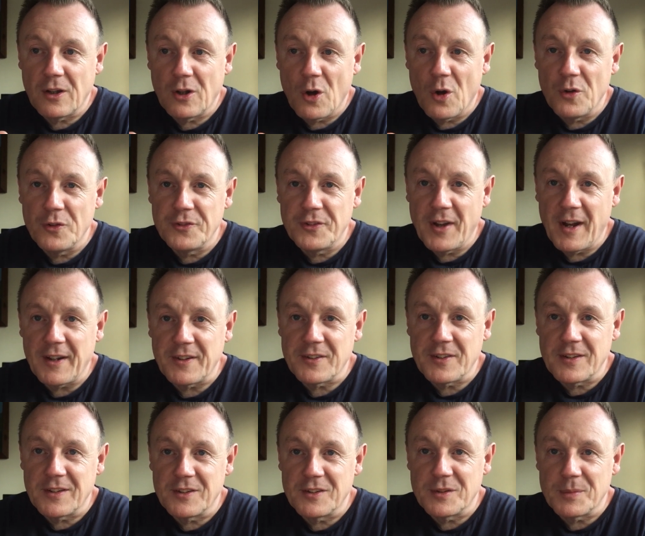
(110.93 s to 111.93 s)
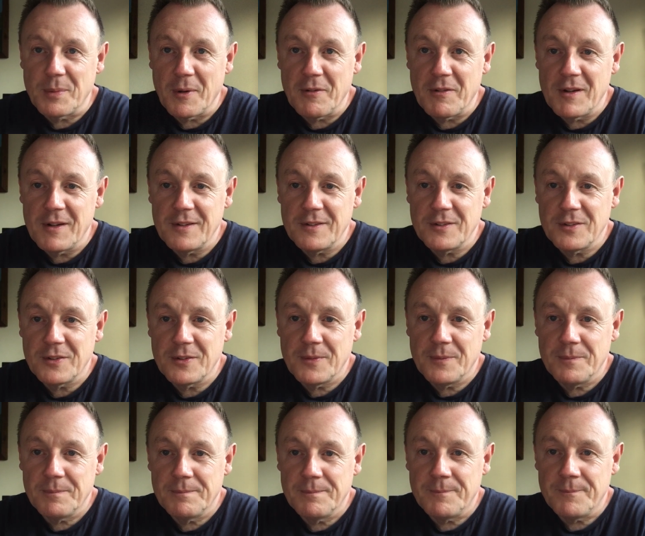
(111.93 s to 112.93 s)
contacting spirits?
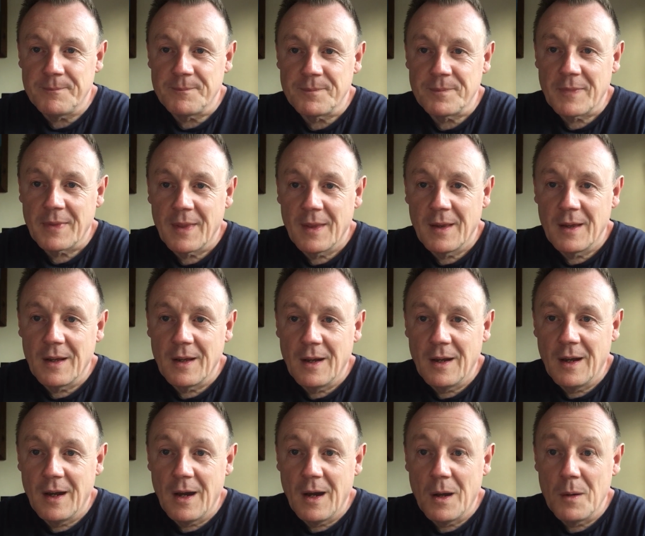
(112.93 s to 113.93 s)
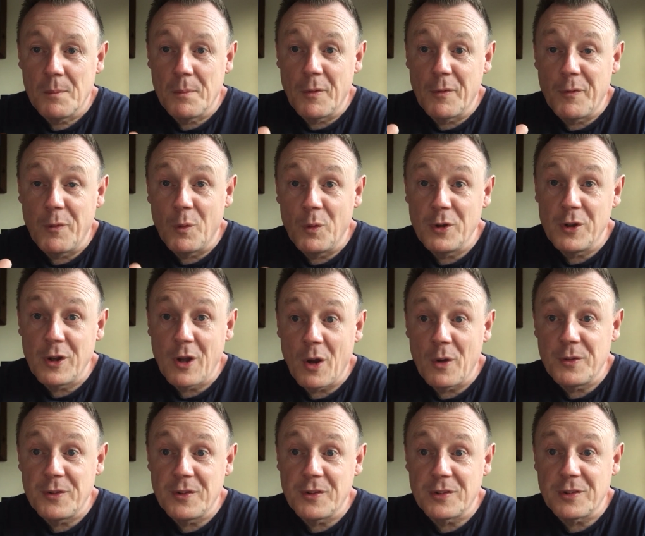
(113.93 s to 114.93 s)
Before you
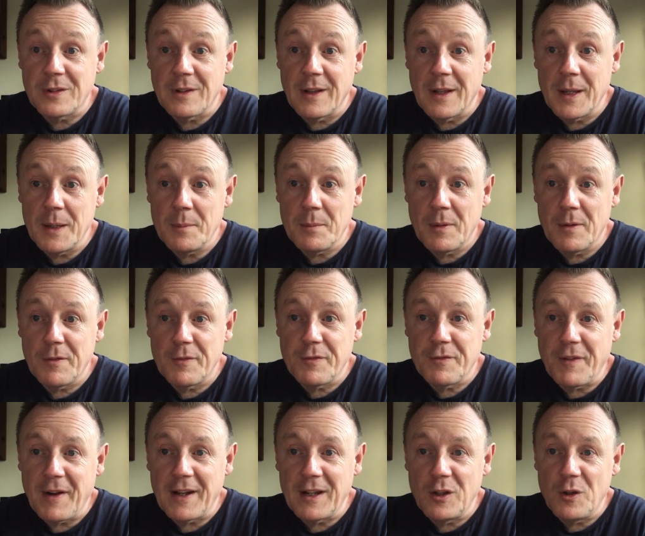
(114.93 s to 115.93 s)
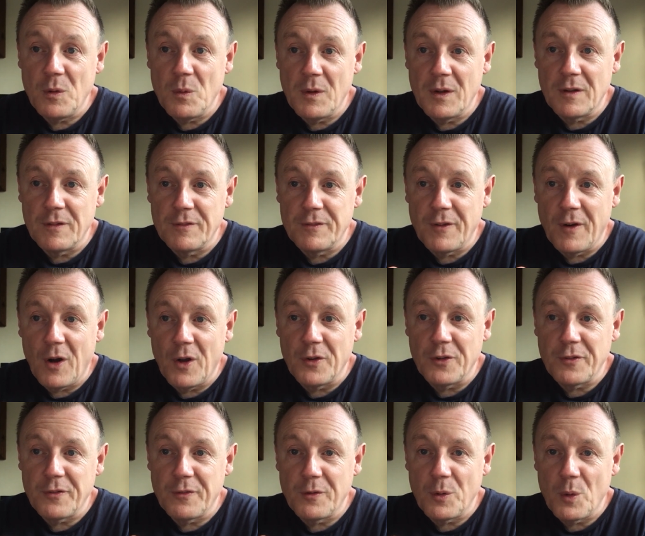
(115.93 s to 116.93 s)
go to sleep? Thank you in
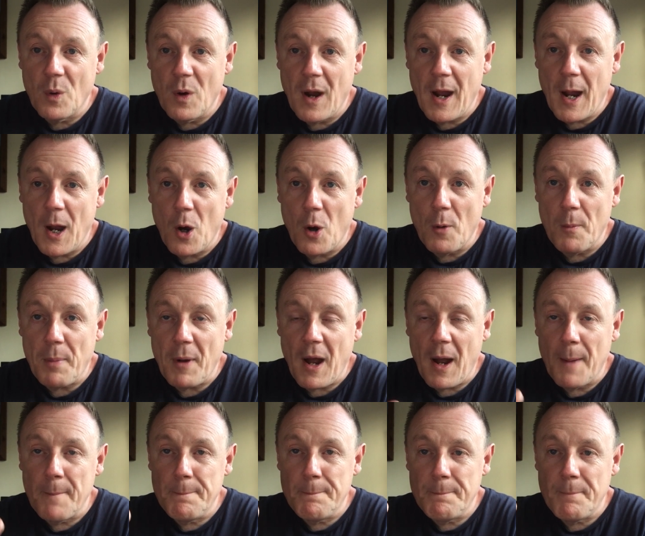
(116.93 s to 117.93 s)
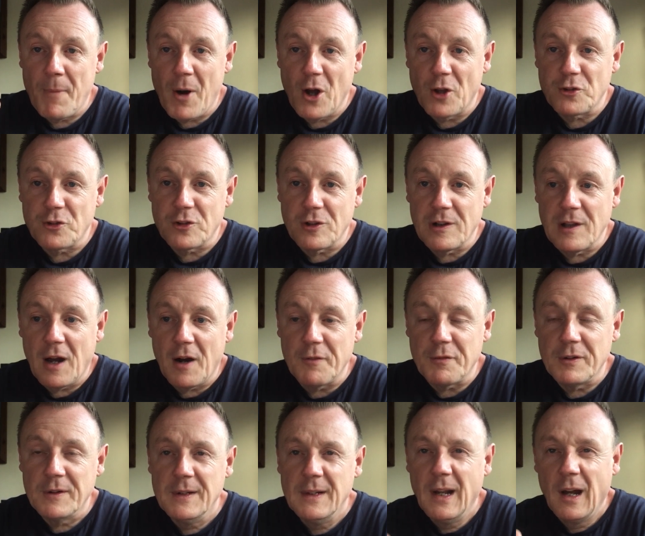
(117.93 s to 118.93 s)
advance for your help. Much
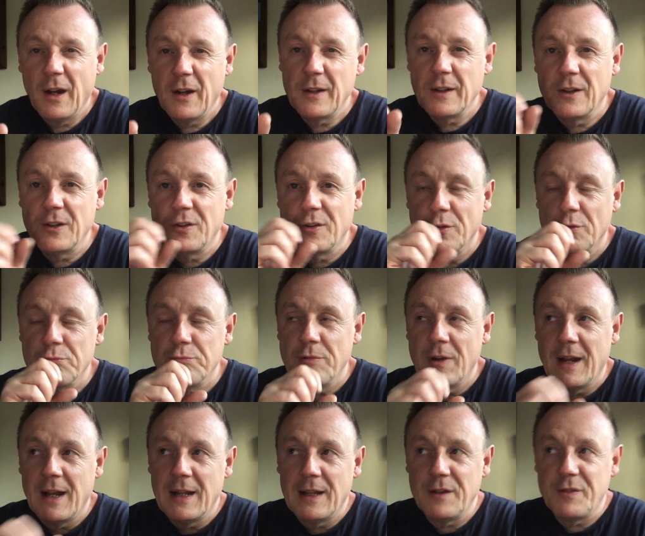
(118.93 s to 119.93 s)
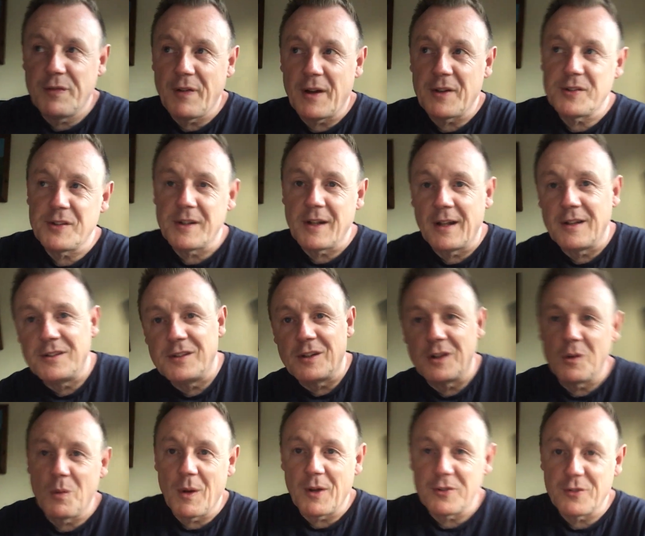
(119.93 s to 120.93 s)
love. I think this is a really fascinating
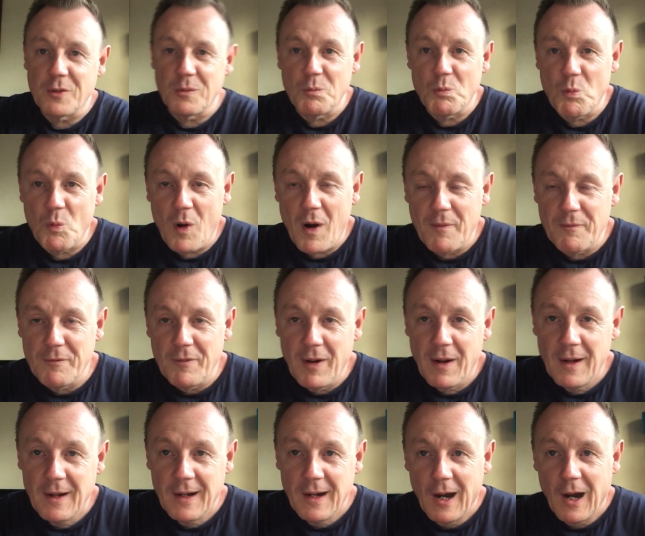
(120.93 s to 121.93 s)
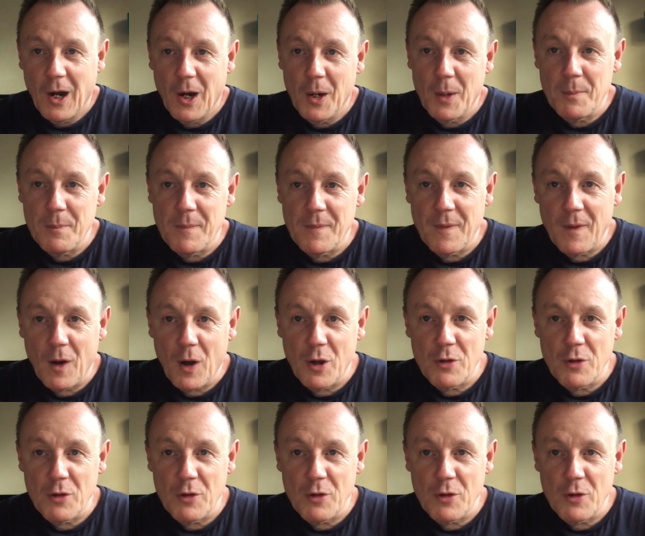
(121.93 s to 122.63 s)
question, one that